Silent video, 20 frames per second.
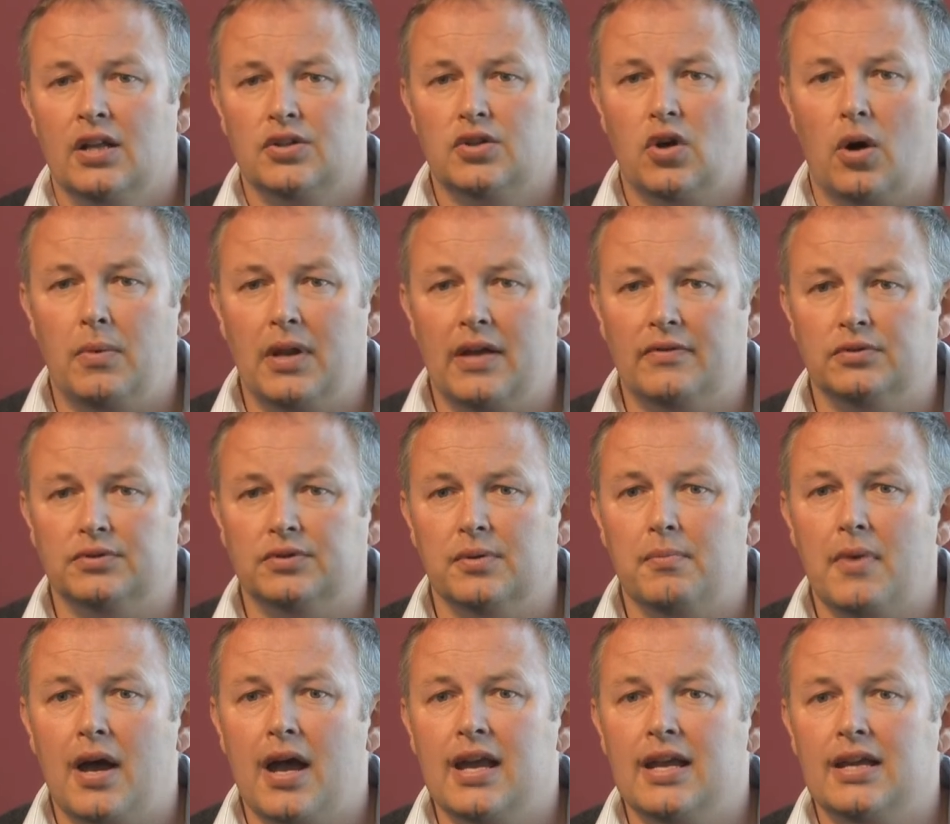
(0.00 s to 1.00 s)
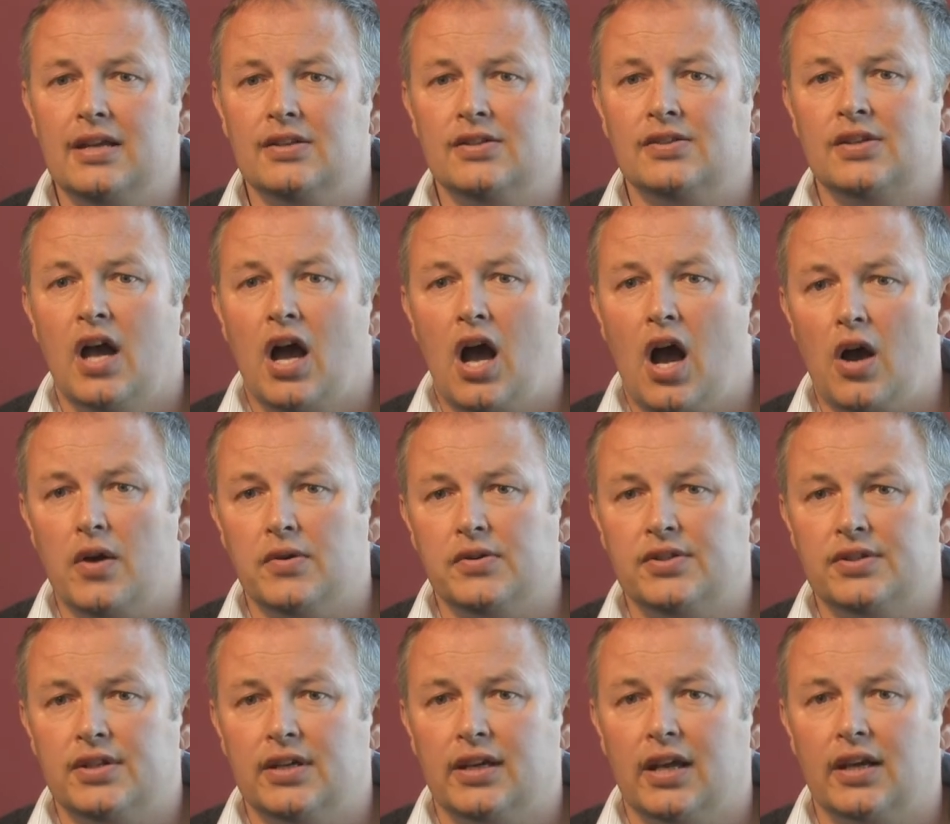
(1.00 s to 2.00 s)
top level domains,
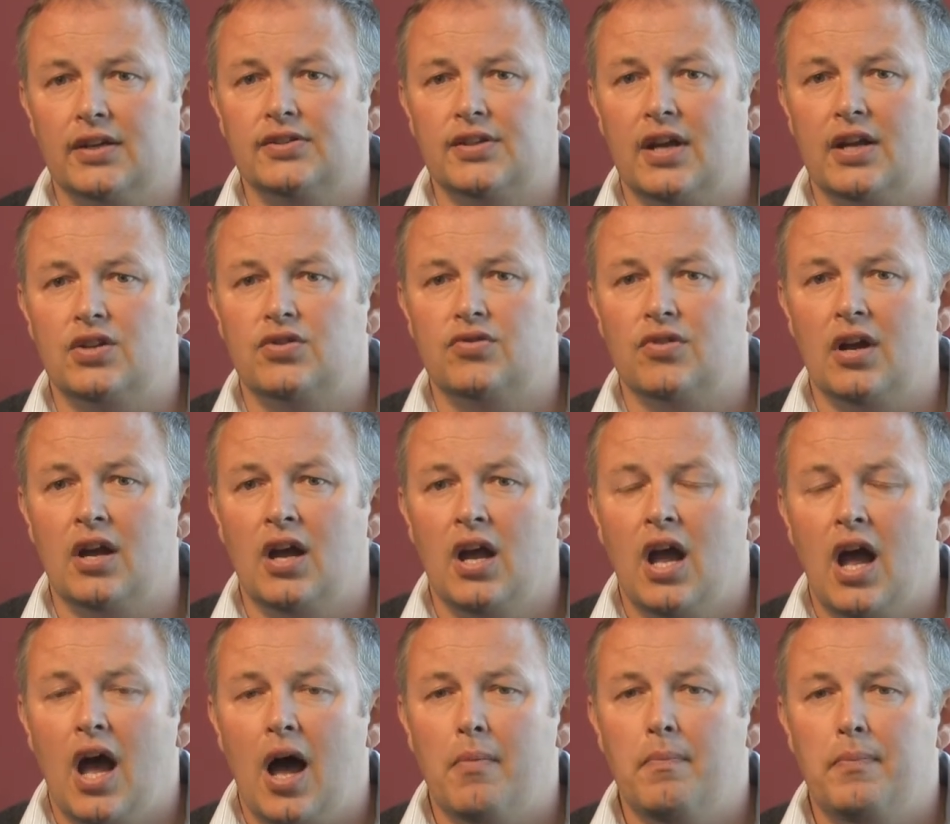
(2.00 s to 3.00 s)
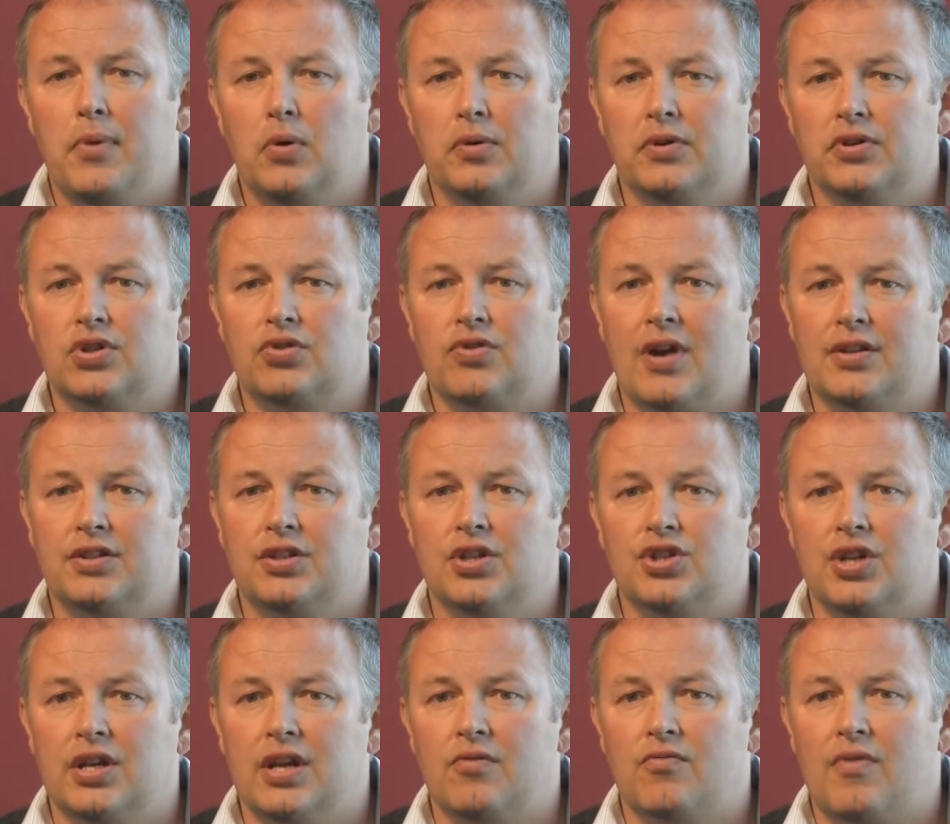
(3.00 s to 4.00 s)
hosting, etc., and build a
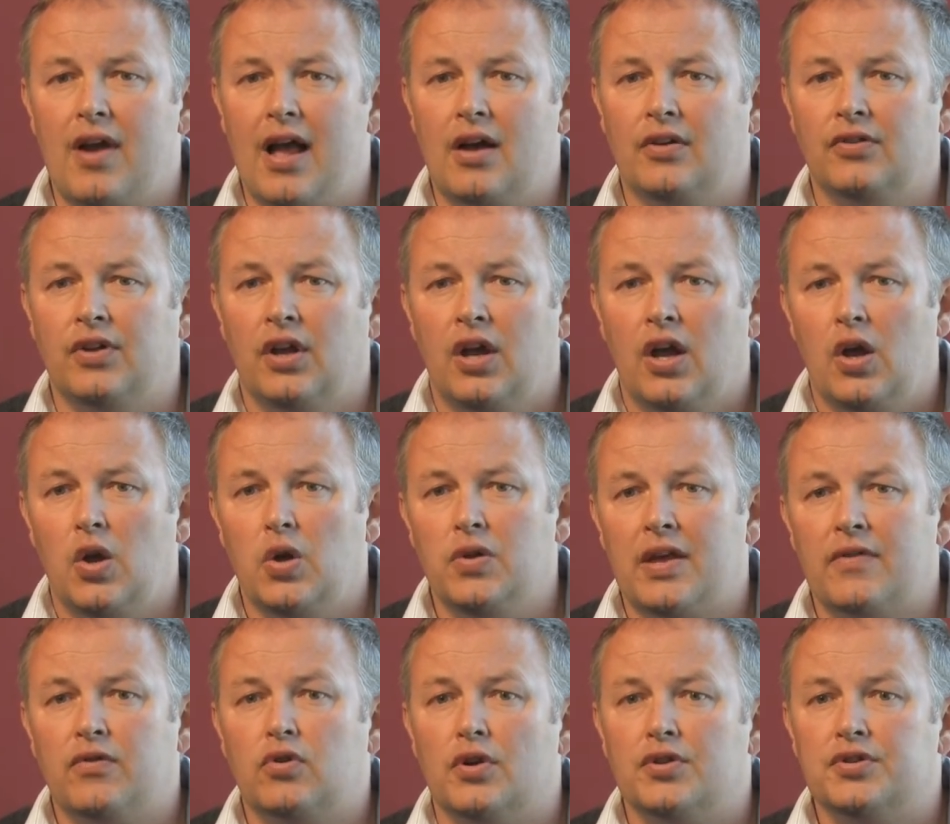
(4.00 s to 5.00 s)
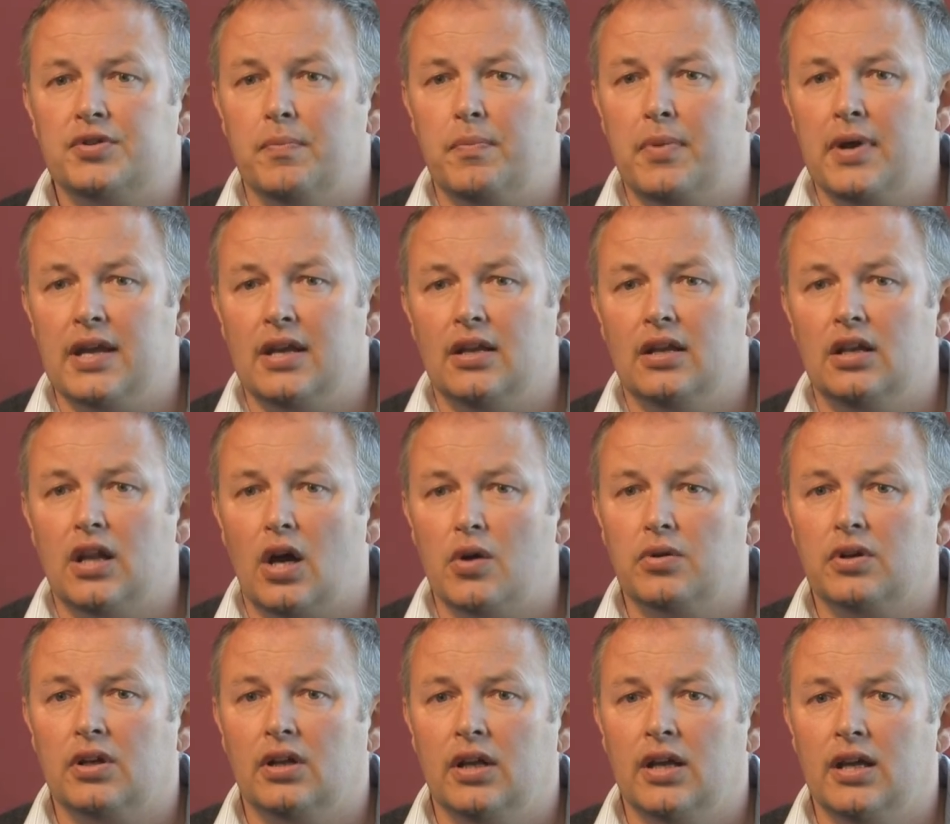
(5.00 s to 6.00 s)
strategy around who they've got to beat
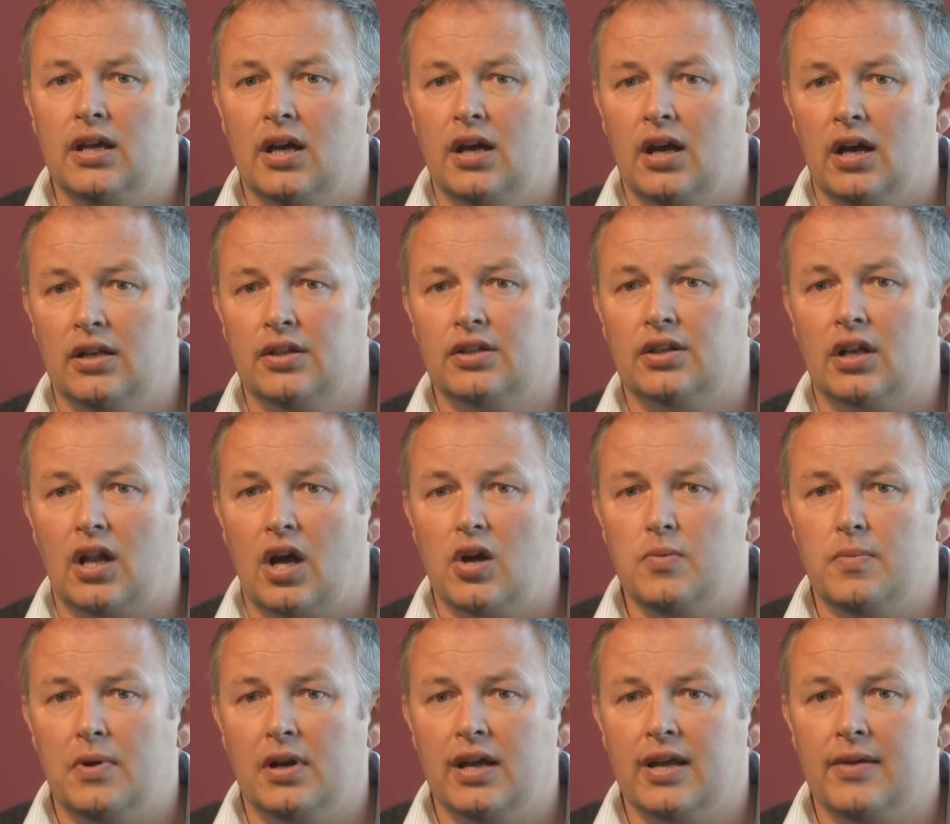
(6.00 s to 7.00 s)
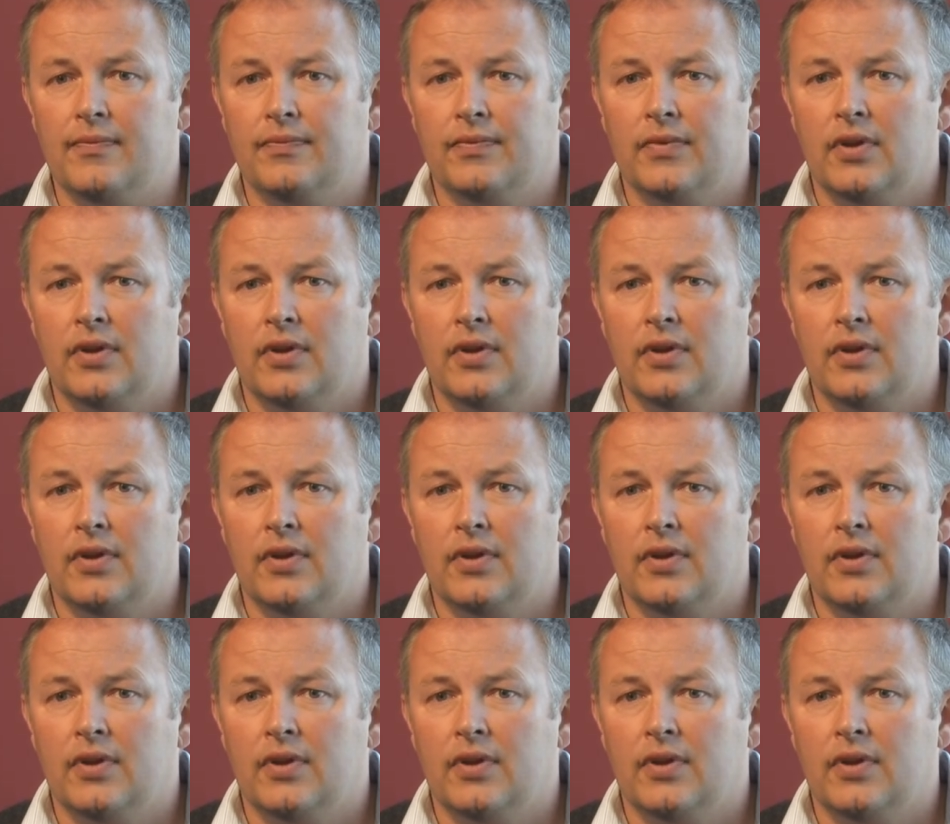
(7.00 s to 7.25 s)
locally and globally.